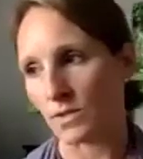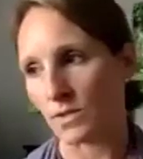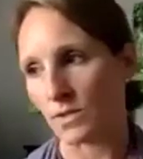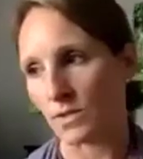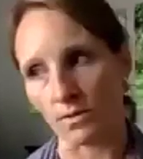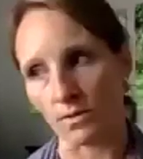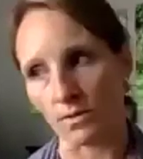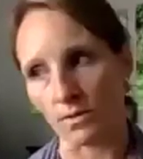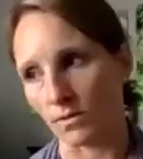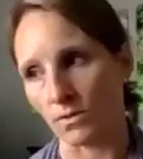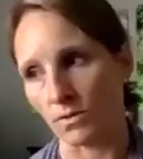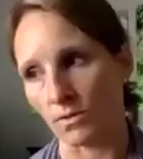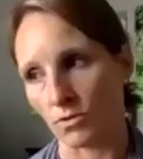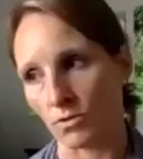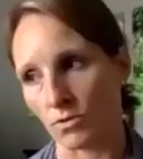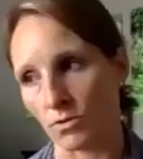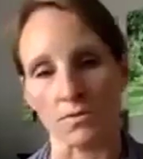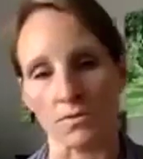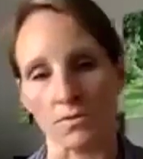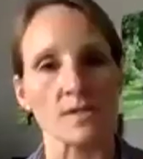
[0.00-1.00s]
We do
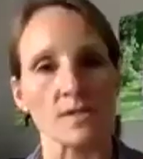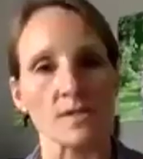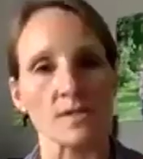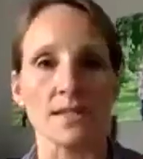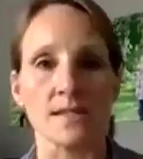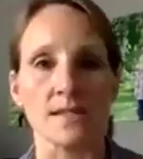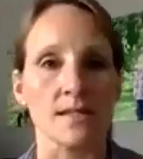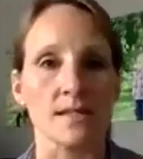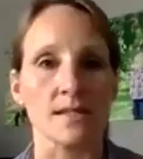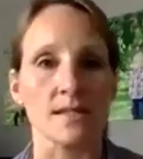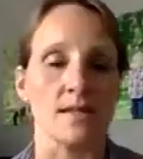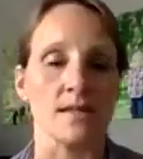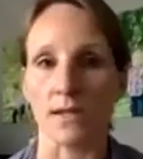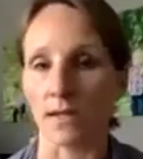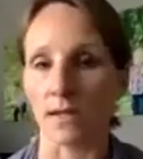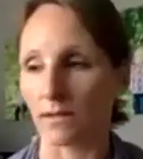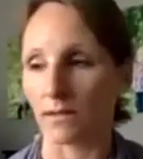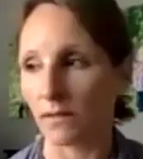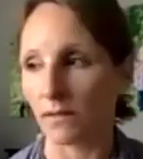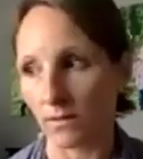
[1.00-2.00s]
nutrition response testing.